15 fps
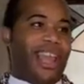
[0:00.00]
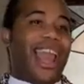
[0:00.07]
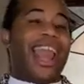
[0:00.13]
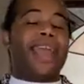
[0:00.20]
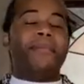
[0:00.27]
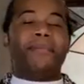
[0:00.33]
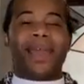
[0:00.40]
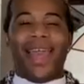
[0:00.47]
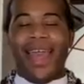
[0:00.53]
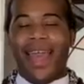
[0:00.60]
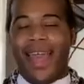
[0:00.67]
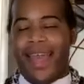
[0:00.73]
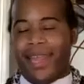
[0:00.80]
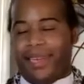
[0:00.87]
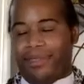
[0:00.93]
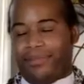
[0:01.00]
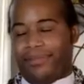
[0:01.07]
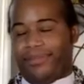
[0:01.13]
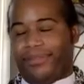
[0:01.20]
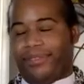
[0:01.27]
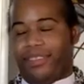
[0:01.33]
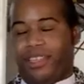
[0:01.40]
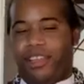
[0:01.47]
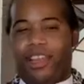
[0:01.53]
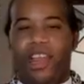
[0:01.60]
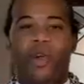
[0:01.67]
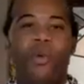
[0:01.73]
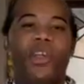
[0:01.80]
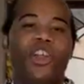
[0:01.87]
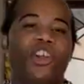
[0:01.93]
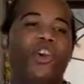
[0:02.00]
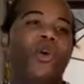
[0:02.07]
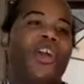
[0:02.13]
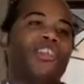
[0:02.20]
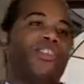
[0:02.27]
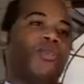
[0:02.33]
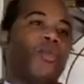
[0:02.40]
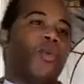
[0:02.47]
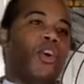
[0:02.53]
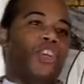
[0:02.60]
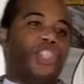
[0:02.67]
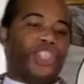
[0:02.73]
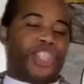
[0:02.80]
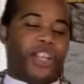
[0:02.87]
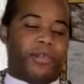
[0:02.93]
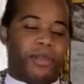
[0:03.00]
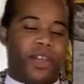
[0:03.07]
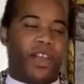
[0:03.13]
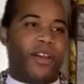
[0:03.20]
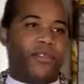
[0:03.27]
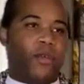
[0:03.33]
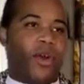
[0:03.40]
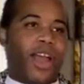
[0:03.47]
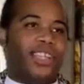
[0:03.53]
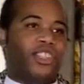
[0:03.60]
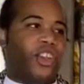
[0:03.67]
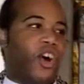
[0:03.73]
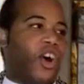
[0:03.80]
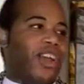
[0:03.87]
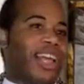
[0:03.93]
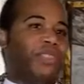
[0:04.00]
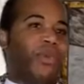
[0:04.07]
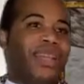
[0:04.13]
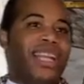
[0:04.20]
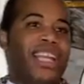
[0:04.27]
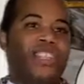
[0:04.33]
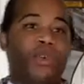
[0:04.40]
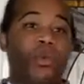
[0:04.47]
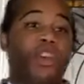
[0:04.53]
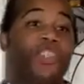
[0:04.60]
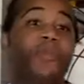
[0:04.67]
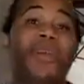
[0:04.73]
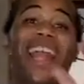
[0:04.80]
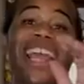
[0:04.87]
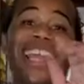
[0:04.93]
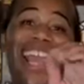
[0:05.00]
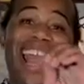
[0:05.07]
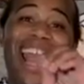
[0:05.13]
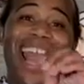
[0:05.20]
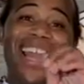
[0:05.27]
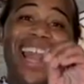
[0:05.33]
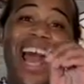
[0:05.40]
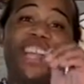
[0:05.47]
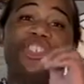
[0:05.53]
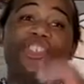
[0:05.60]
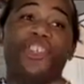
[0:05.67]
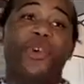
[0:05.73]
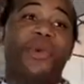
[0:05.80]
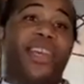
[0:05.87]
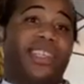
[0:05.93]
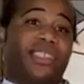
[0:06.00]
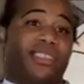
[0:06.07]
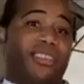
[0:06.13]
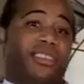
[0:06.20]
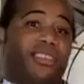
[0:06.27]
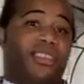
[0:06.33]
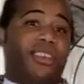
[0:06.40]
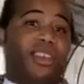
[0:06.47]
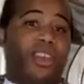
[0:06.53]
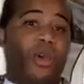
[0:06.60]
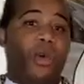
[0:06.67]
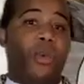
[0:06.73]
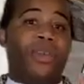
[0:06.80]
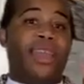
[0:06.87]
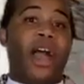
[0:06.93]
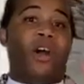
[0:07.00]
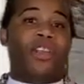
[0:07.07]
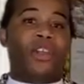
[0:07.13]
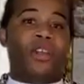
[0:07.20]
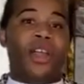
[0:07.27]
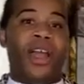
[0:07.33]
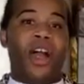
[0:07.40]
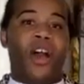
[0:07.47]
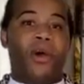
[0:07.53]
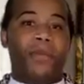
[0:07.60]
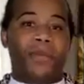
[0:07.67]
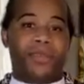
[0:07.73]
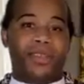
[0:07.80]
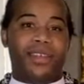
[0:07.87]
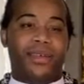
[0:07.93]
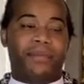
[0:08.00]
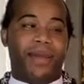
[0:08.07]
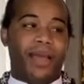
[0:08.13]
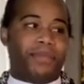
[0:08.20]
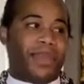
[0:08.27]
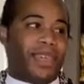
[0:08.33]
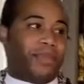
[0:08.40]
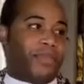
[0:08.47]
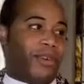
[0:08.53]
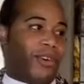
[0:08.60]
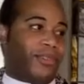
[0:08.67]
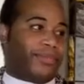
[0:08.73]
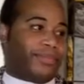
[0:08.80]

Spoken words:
Amen. We are going to worship for as long as we need to worship, but I cannot do it without your help, my people.